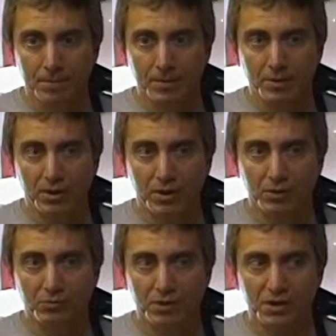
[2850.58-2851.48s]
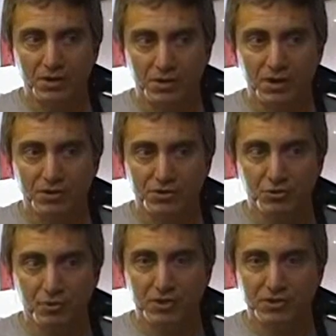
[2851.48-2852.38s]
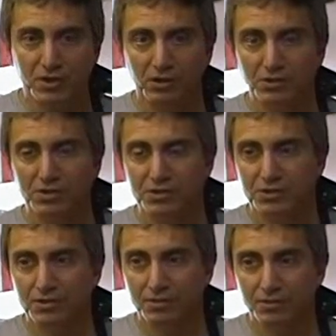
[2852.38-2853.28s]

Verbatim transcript: Yeah, but Hillary has so many skeletons. Yeah, but yeah,